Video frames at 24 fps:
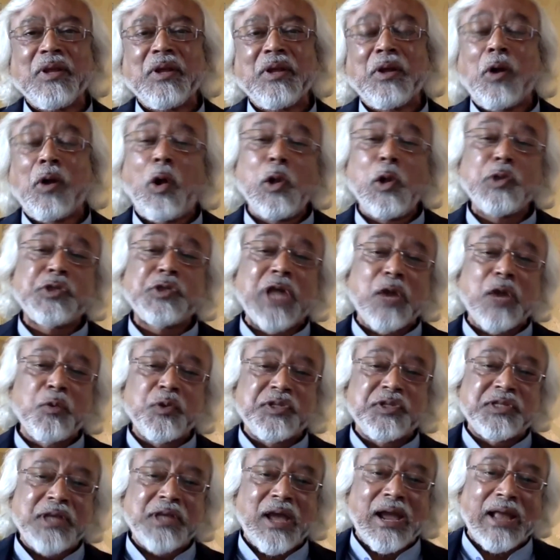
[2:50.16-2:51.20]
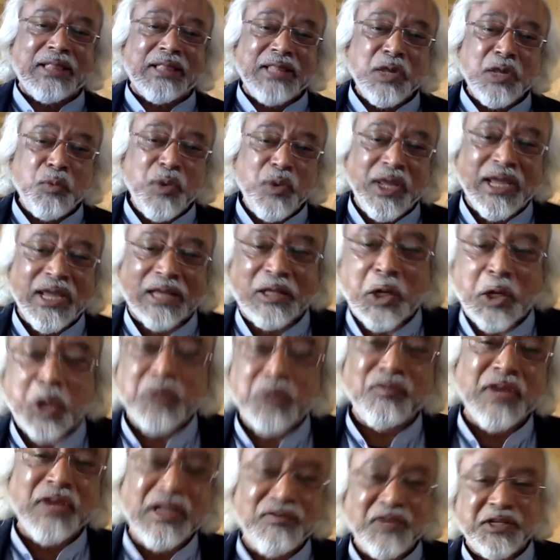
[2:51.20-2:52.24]
Also, I would say, I think we get a lot of
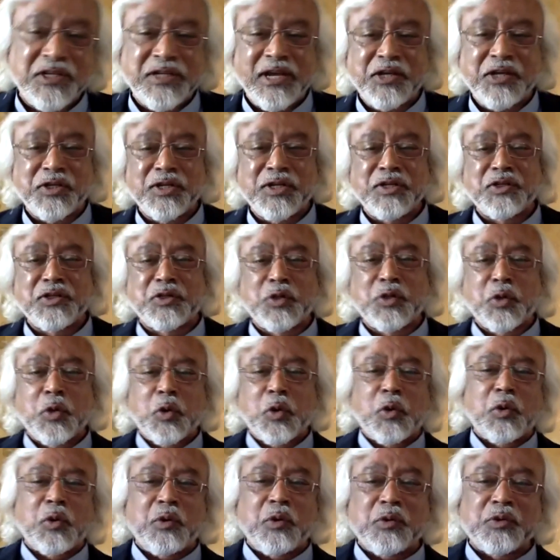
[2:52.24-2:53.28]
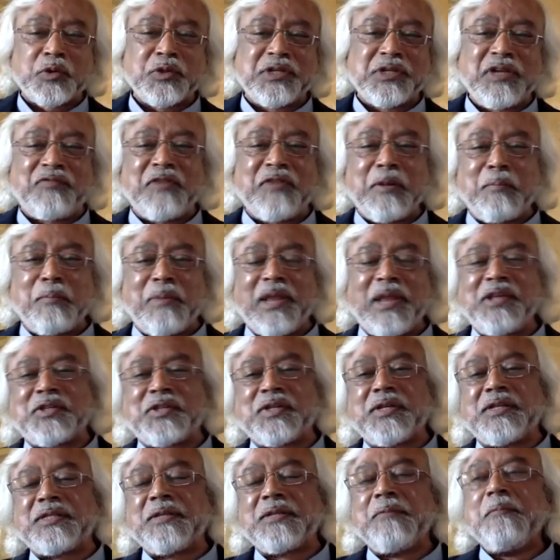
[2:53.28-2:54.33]
invitations to go to different
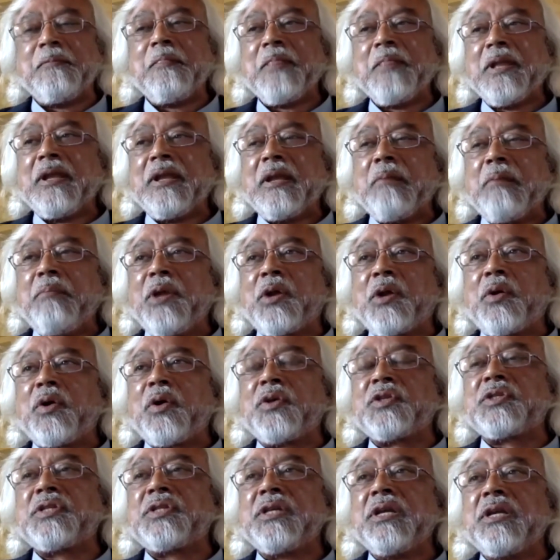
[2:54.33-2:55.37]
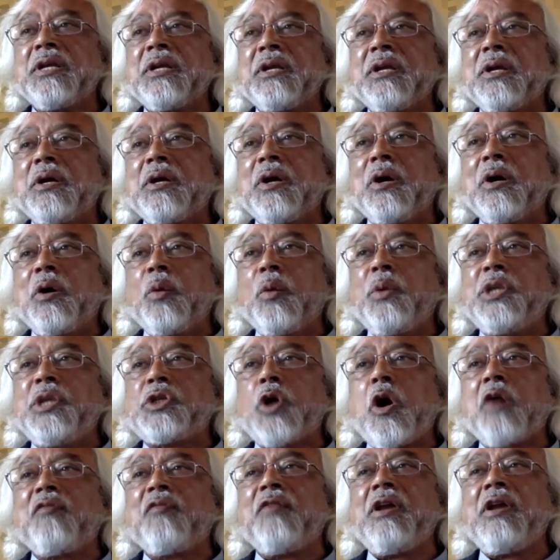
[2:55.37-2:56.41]
places because we
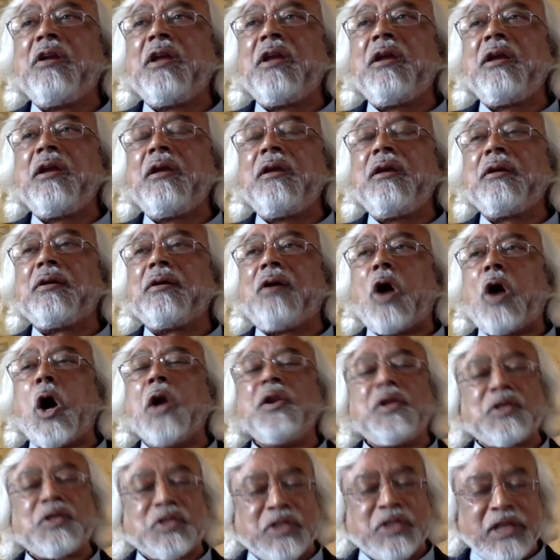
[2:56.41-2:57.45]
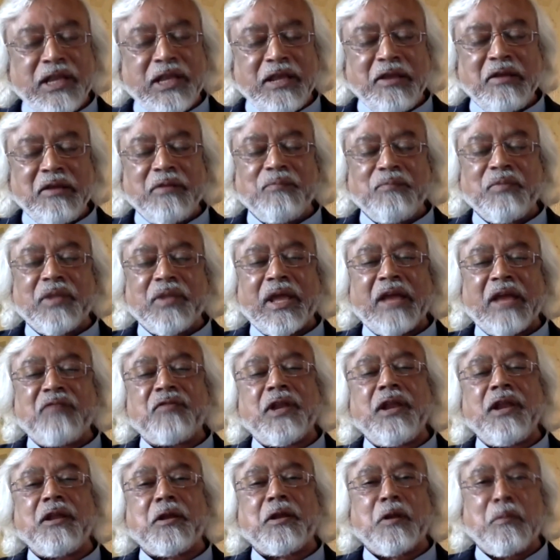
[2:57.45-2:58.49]
talk very honestly and
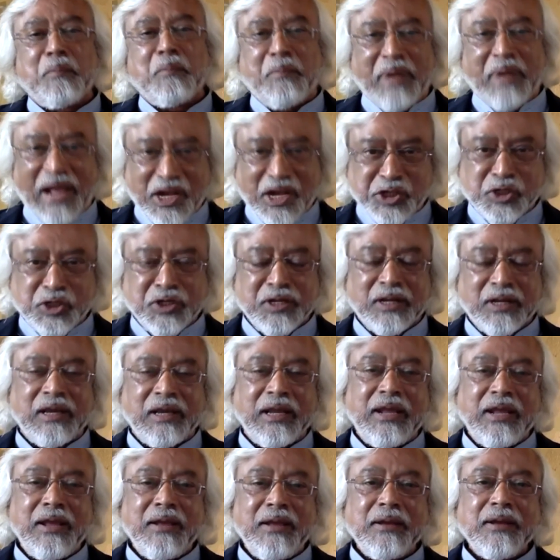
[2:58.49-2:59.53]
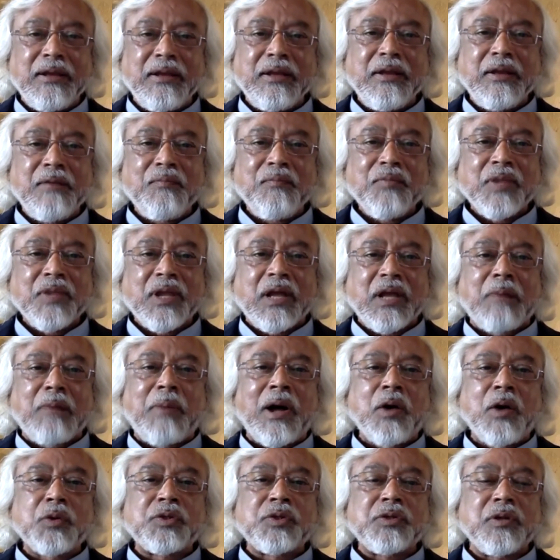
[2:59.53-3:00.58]
very compassionately
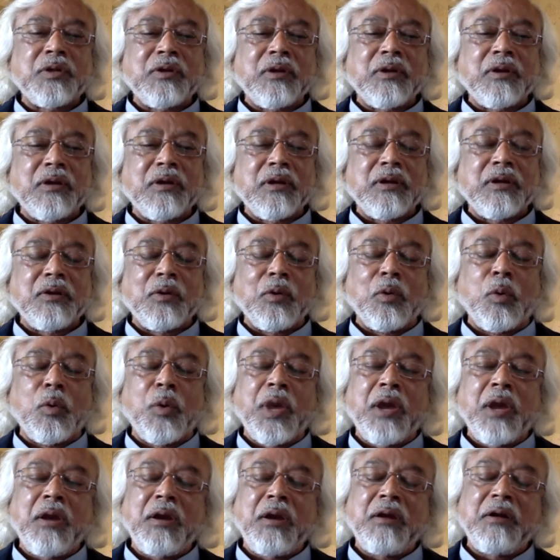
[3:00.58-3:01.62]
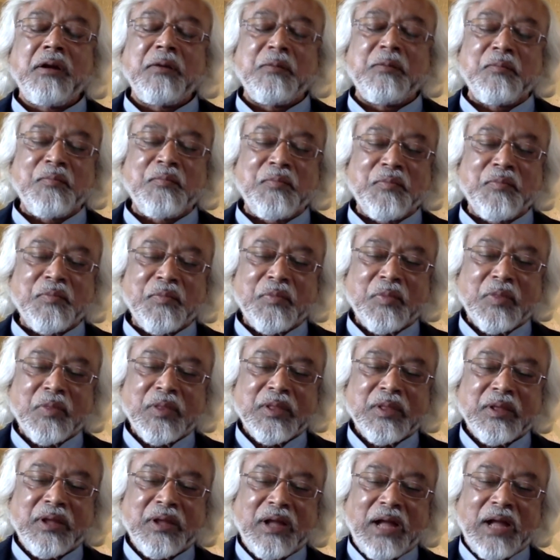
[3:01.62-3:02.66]
about where
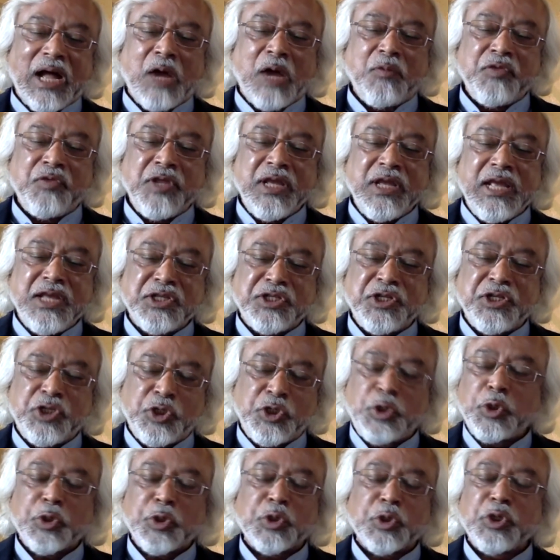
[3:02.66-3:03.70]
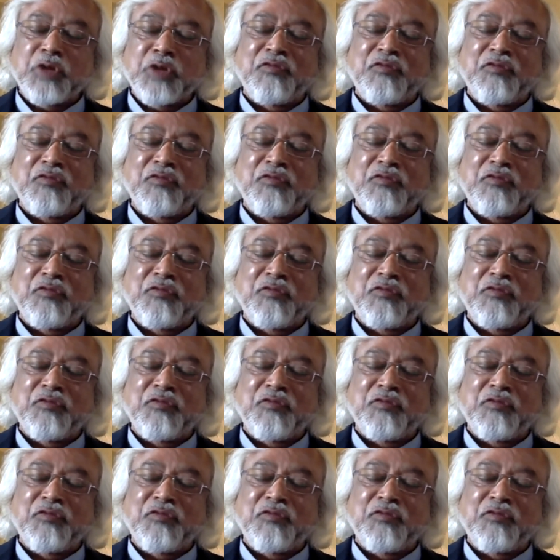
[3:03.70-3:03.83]
the institution of